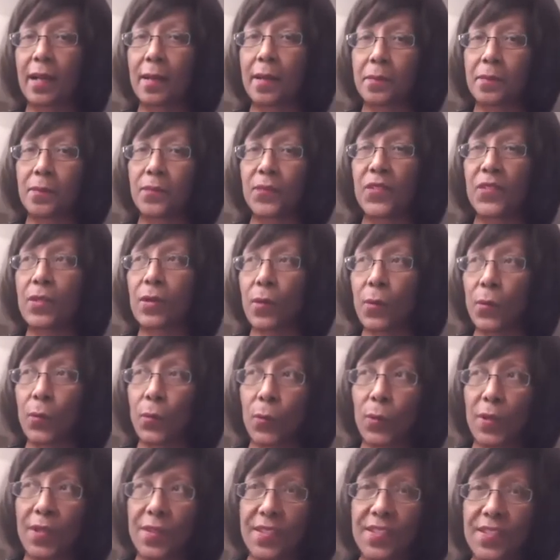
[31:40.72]
you know,
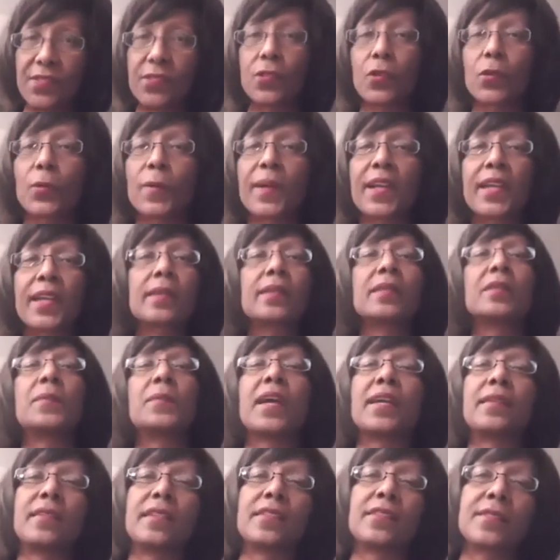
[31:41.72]
with this curriculum
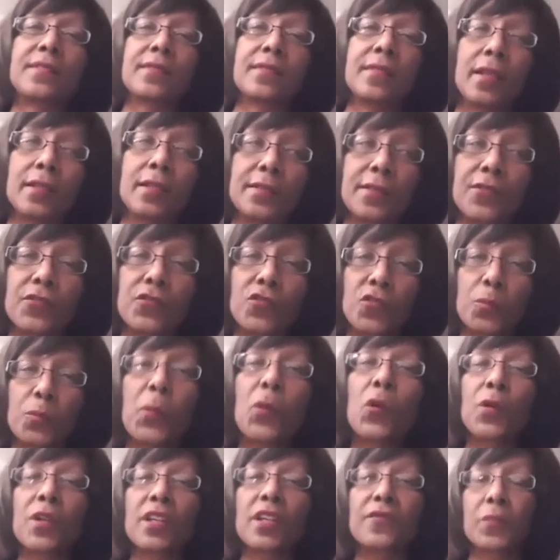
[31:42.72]
and this
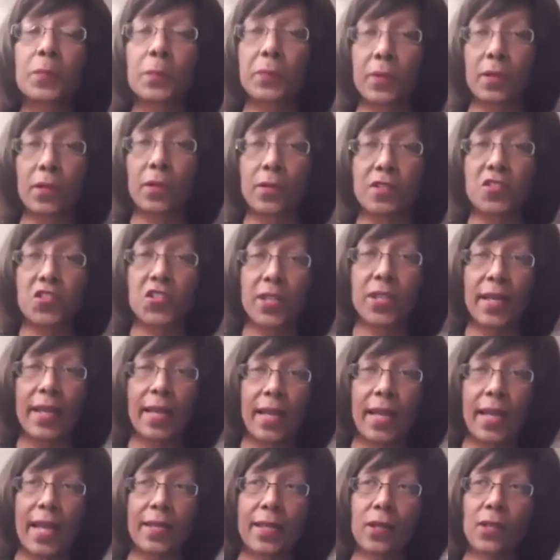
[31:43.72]
supportive approach,
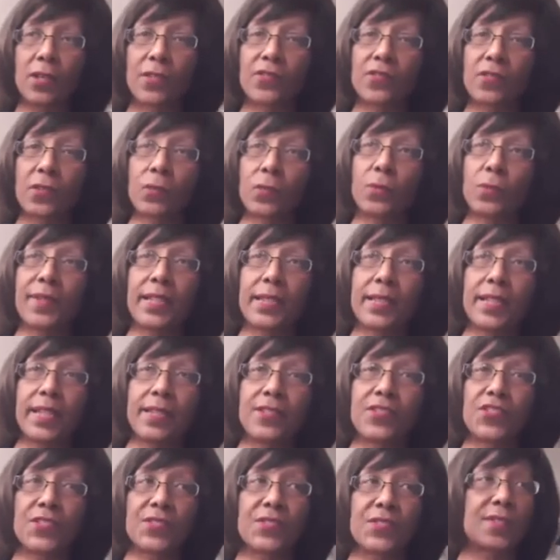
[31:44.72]
and also really
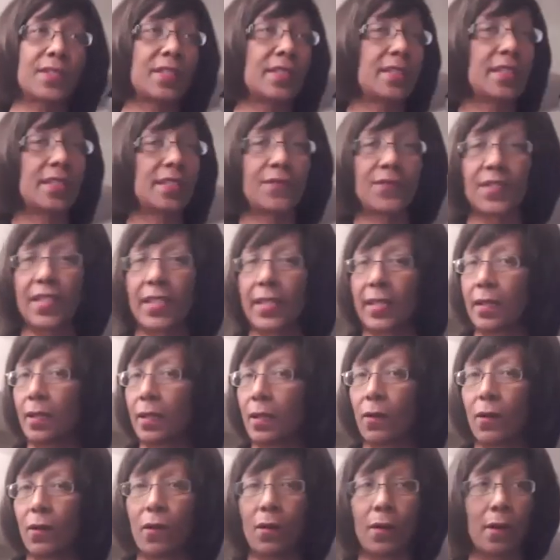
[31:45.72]
just giving
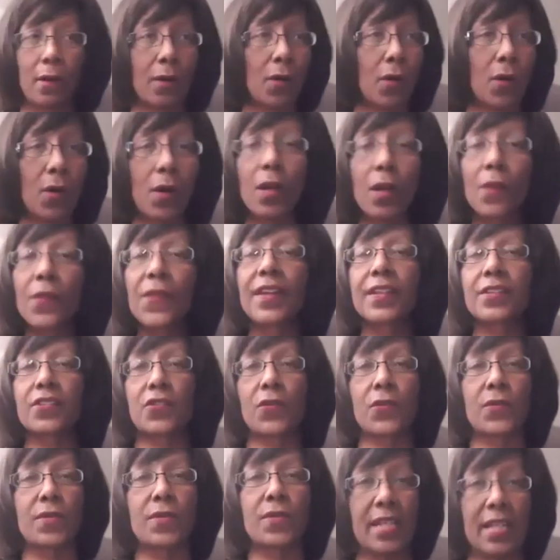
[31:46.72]
all that you
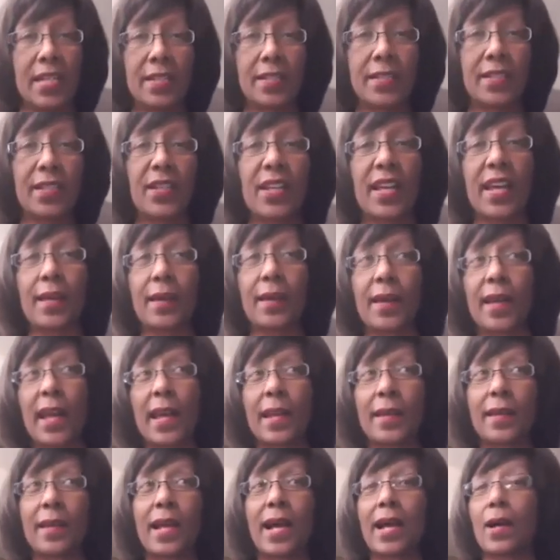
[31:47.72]
need
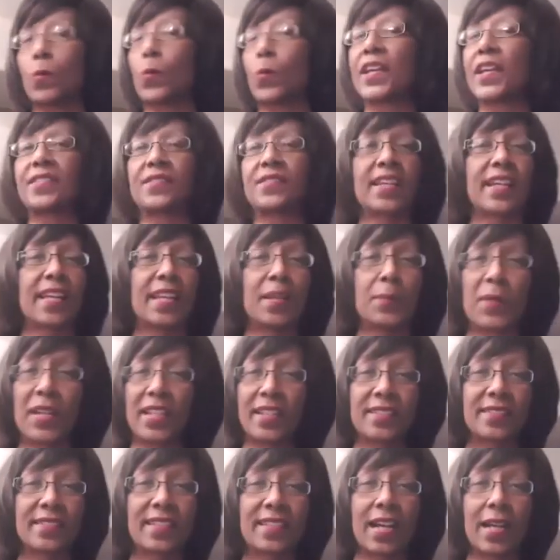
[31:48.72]
and not wasting
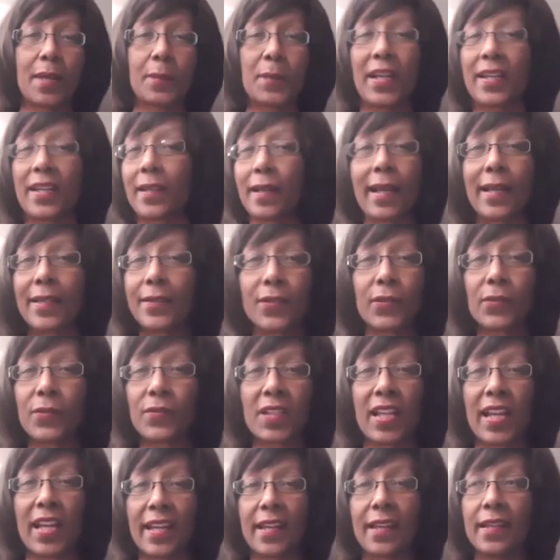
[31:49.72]
anybody's time. I don't
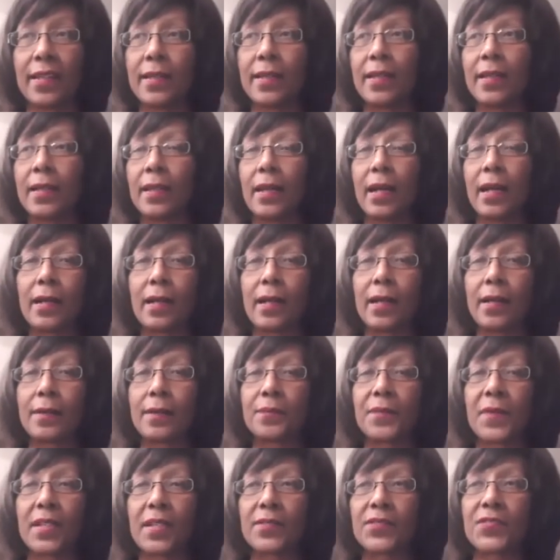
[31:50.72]
like
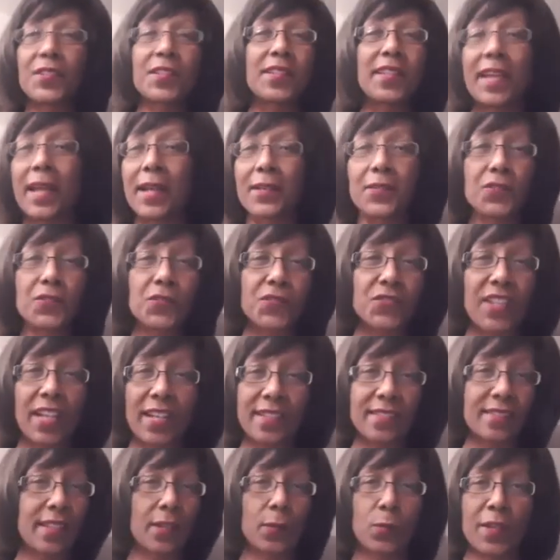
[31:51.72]
silly exercise
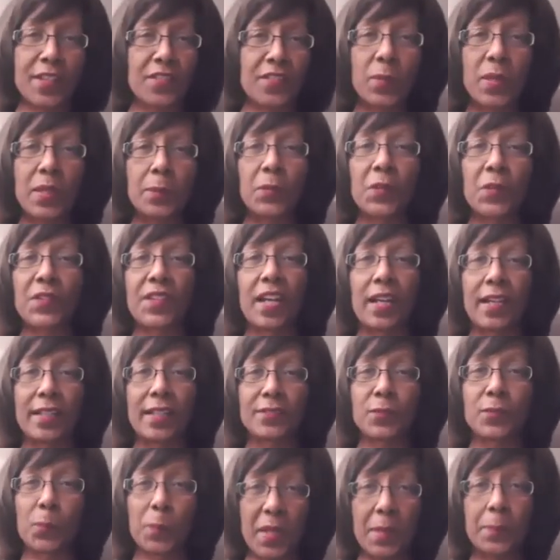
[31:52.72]
that wastes
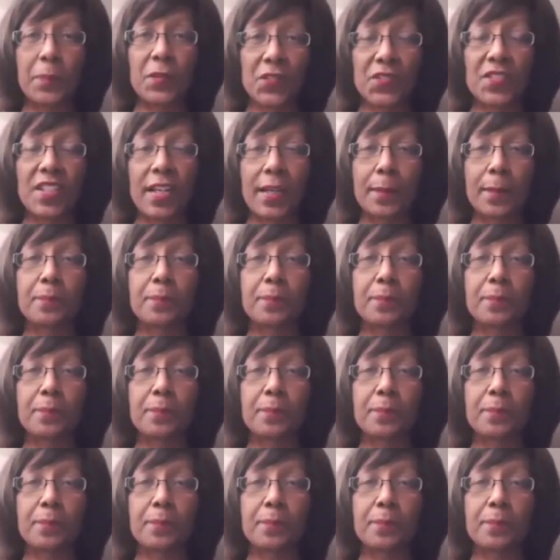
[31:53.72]
people's time.